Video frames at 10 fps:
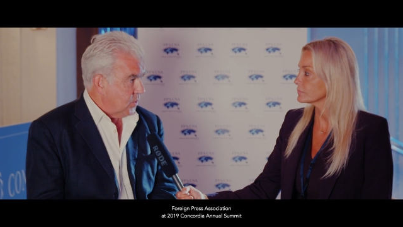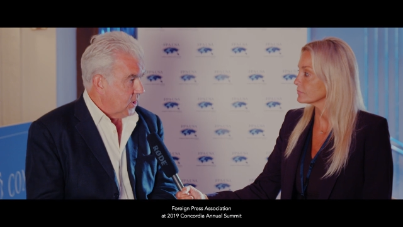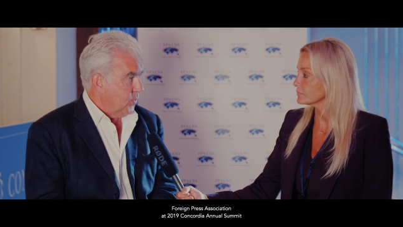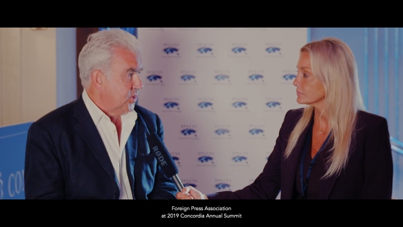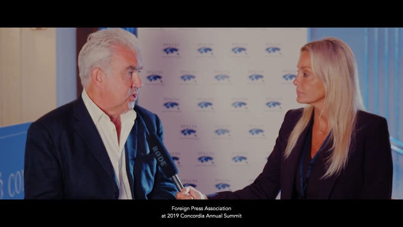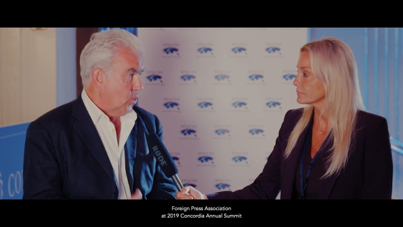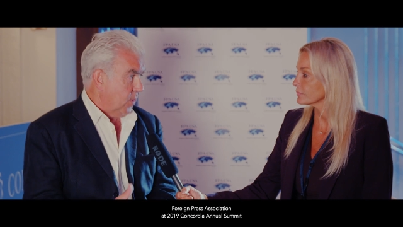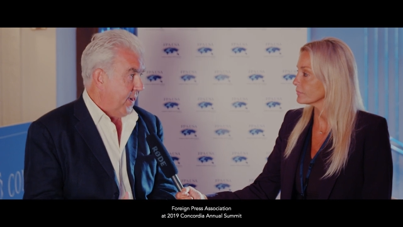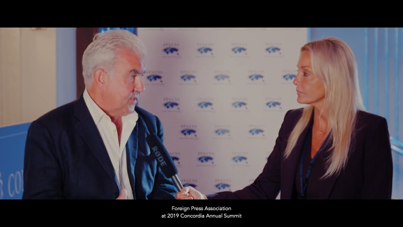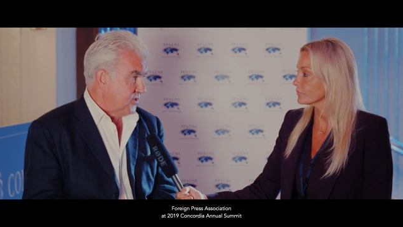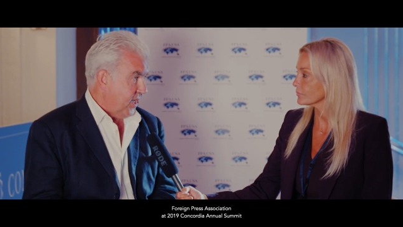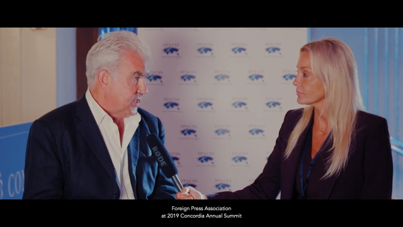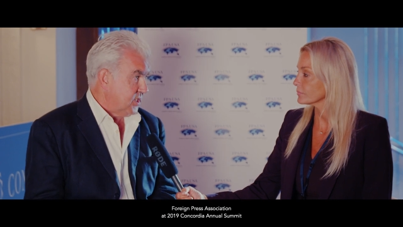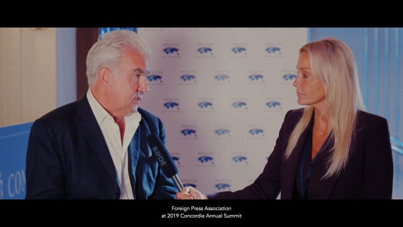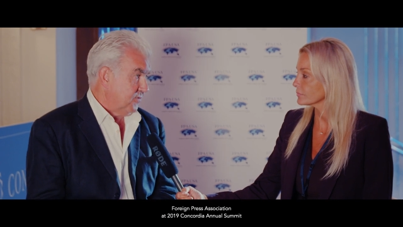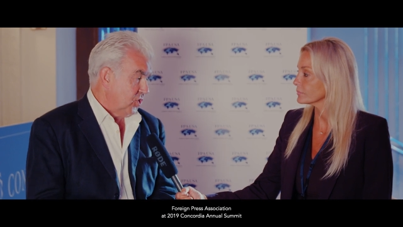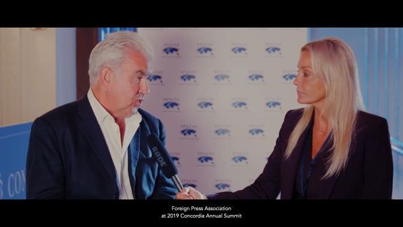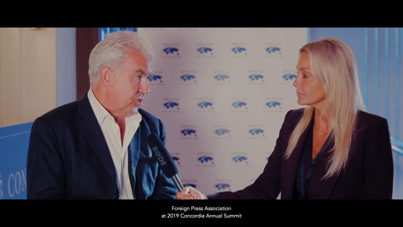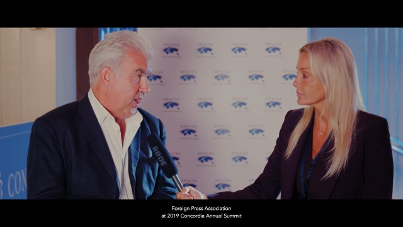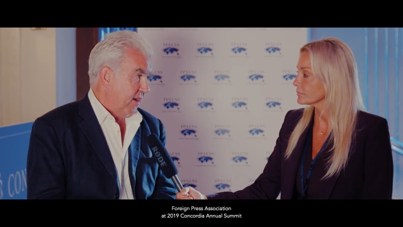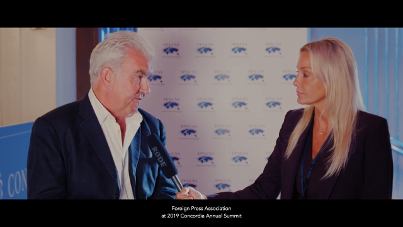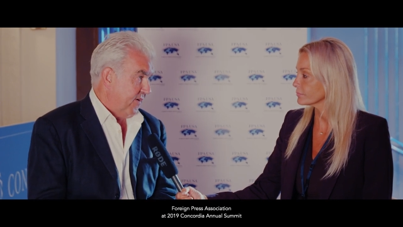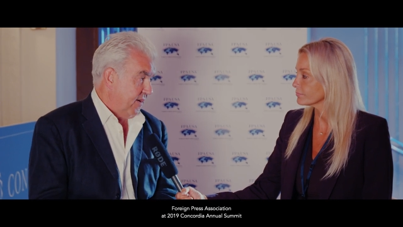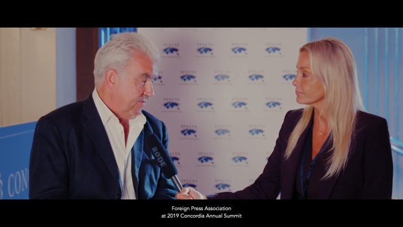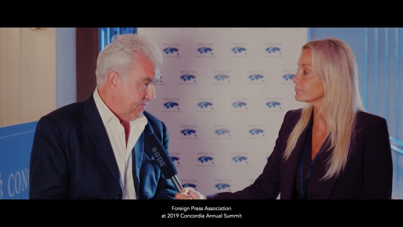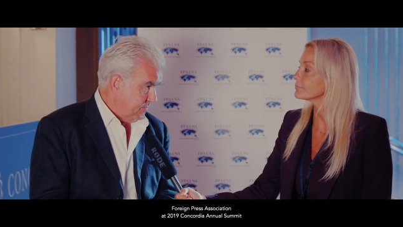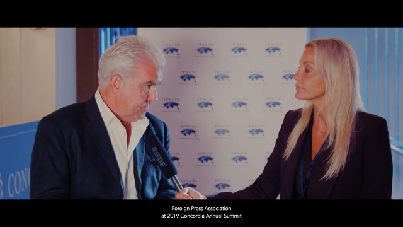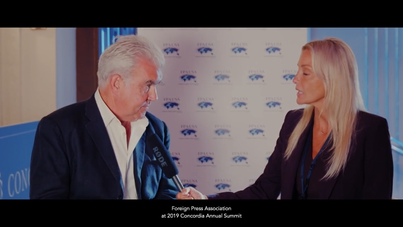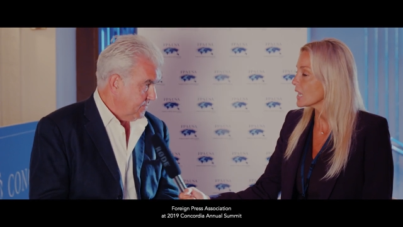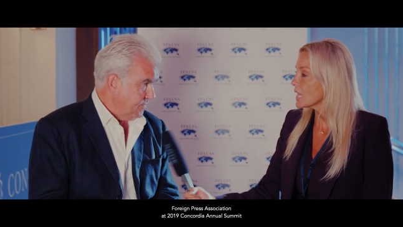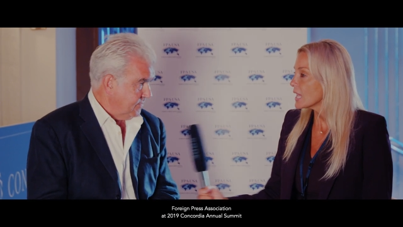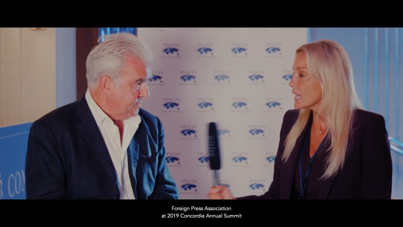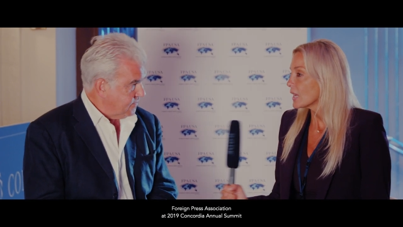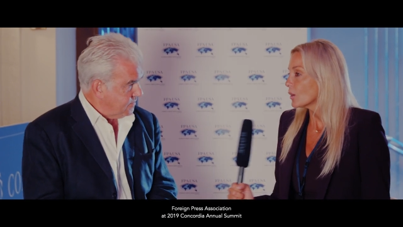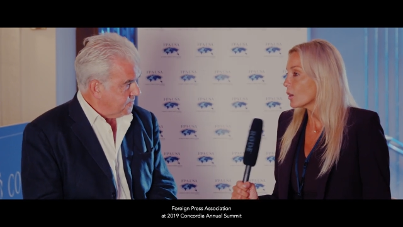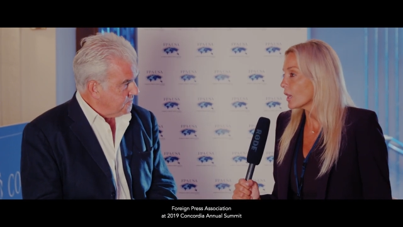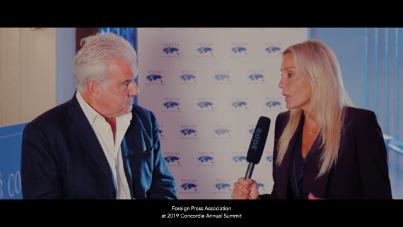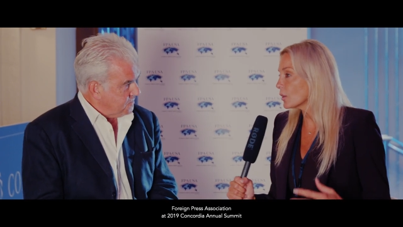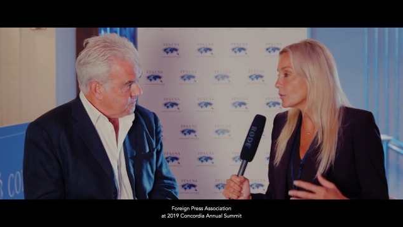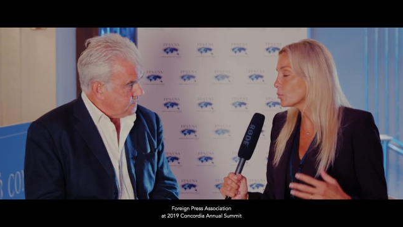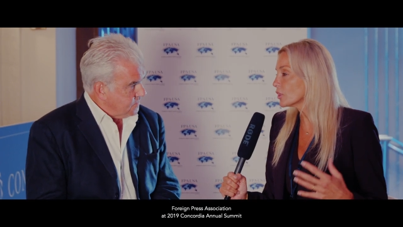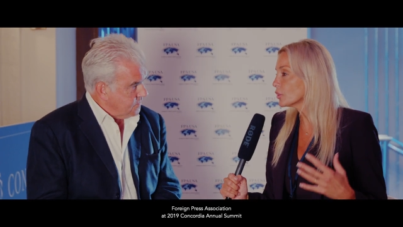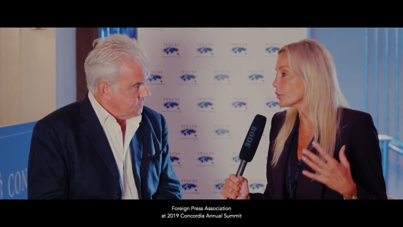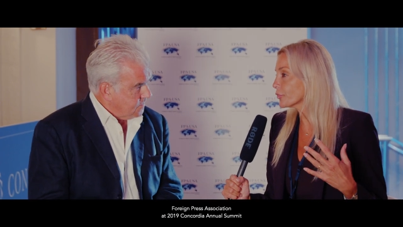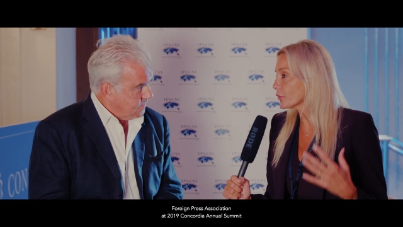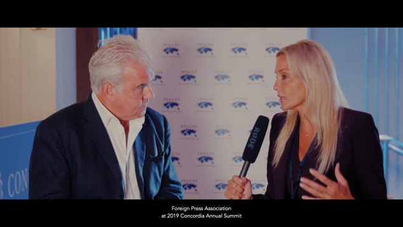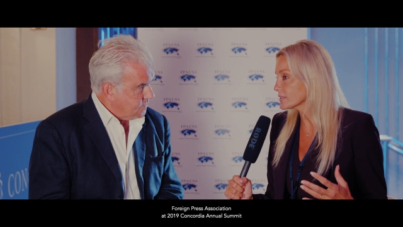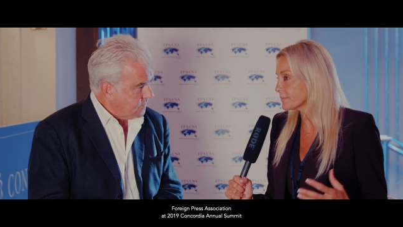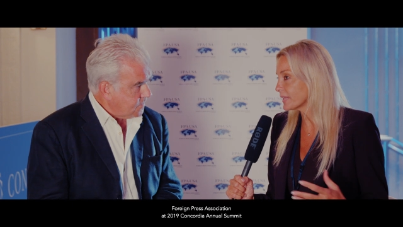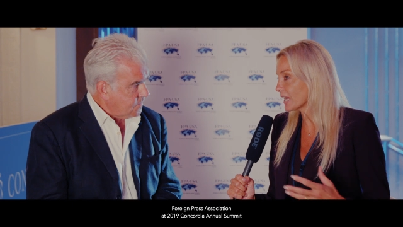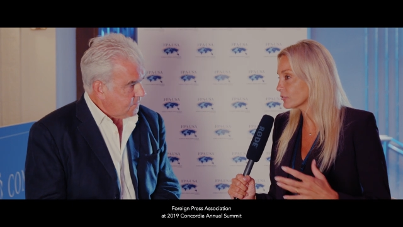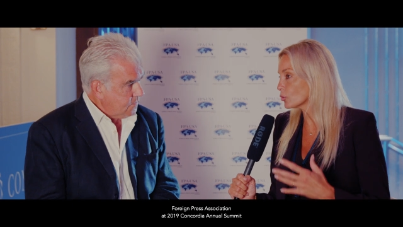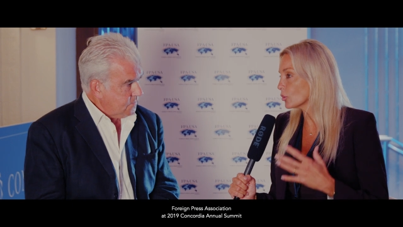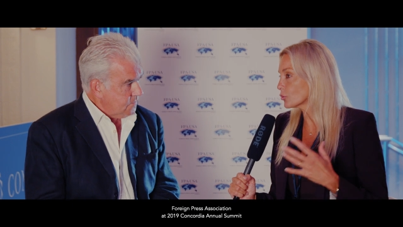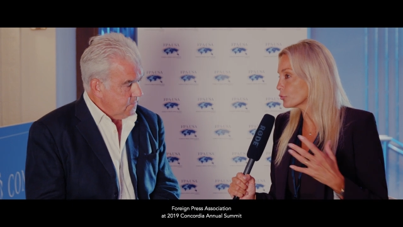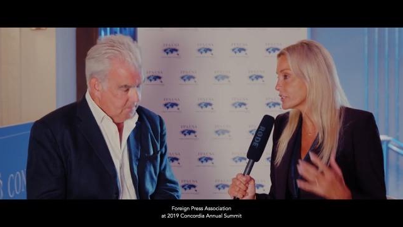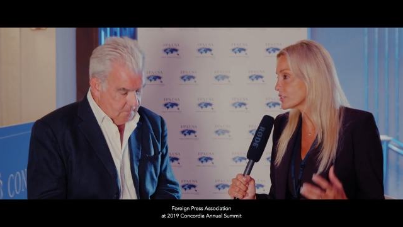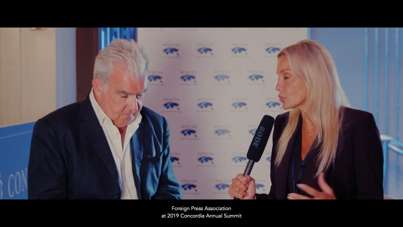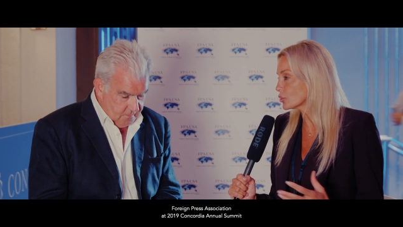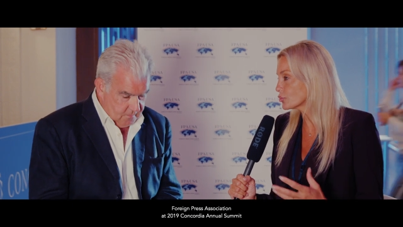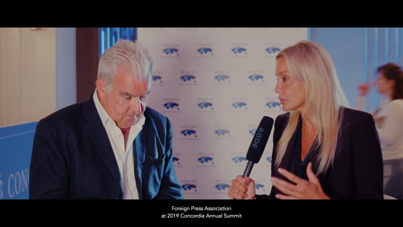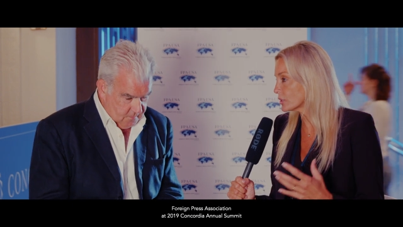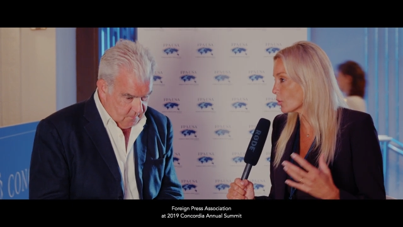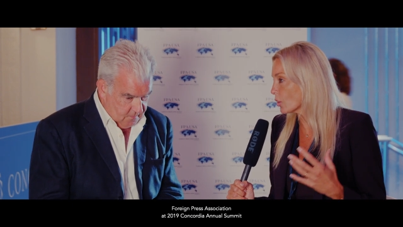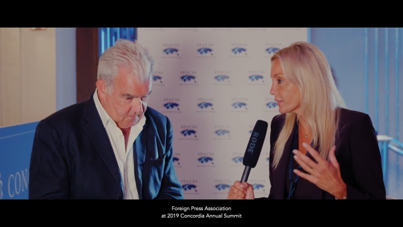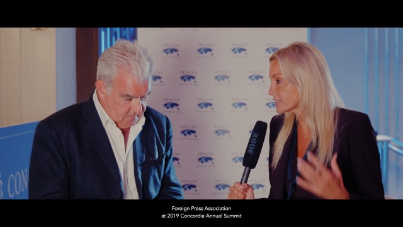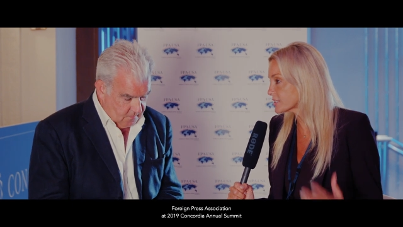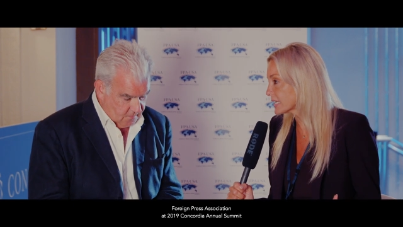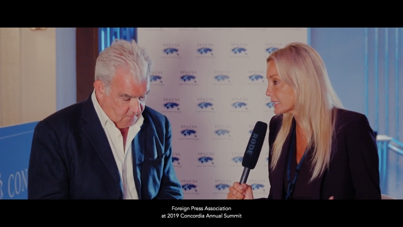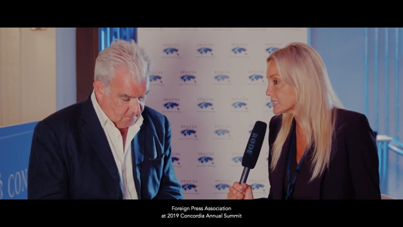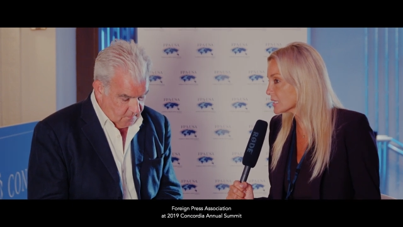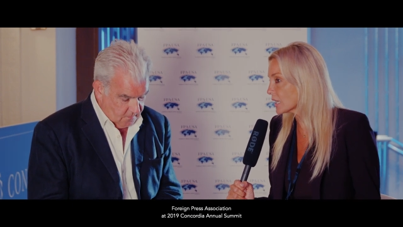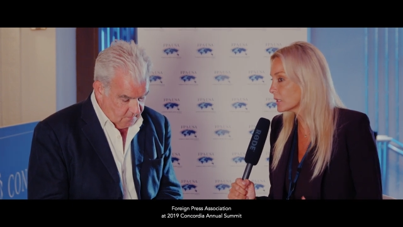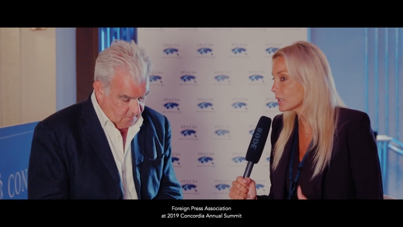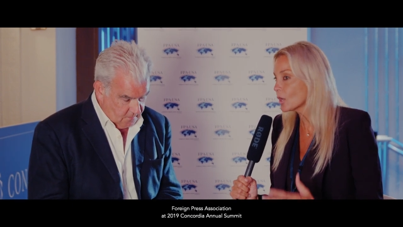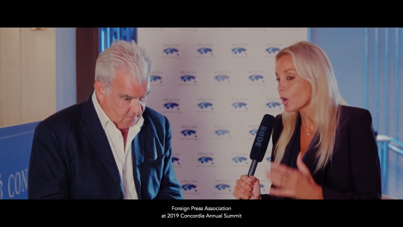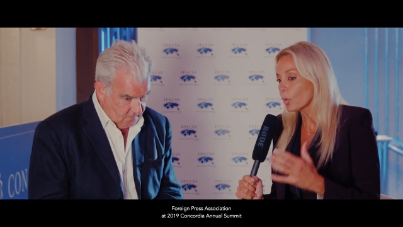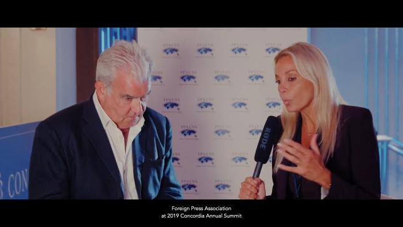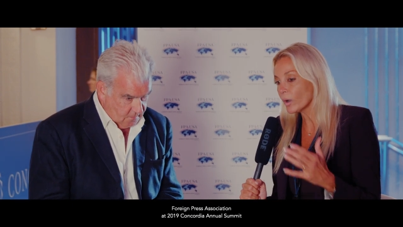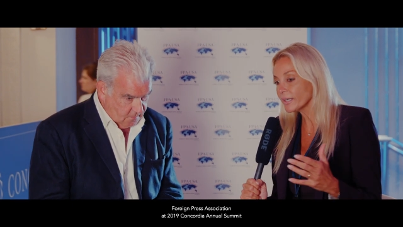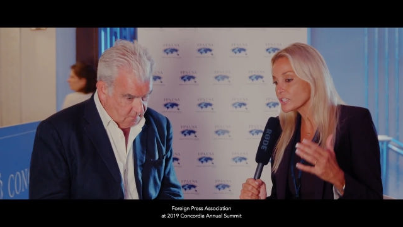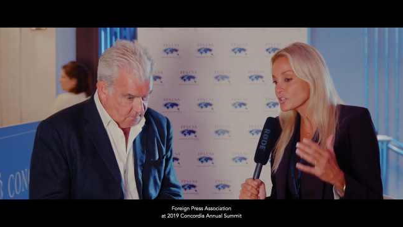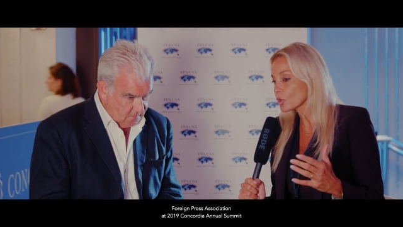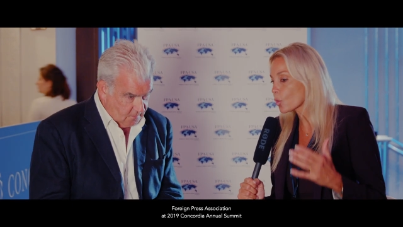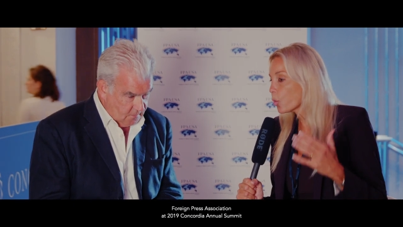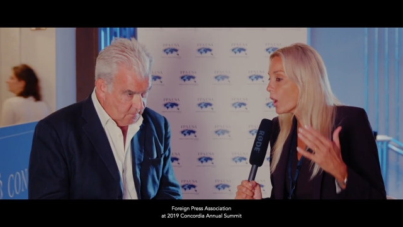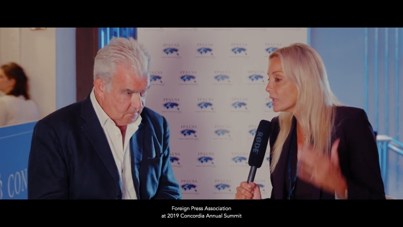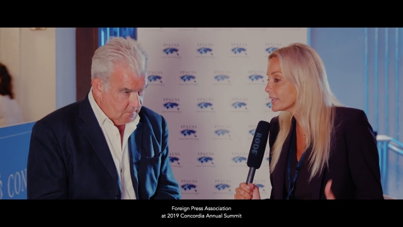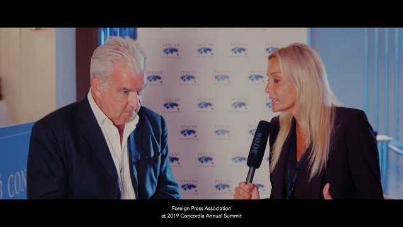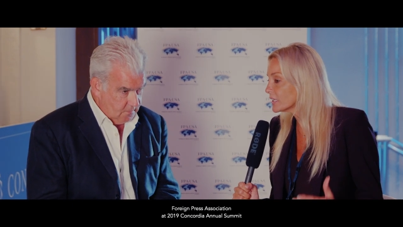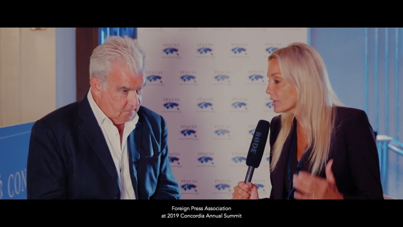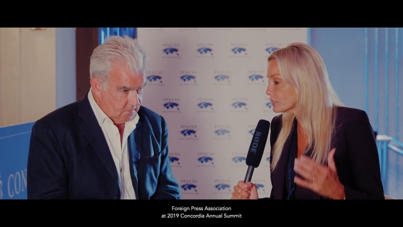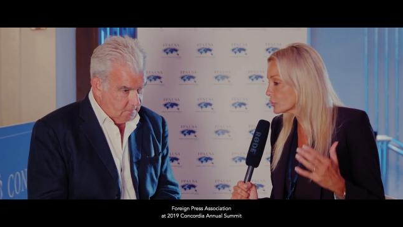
Speaker 1: were, which is all about stunting of children under 5.
Speaker 2: And what are your thoughts? I mean, after all your research and all that's said and done, what is the quality of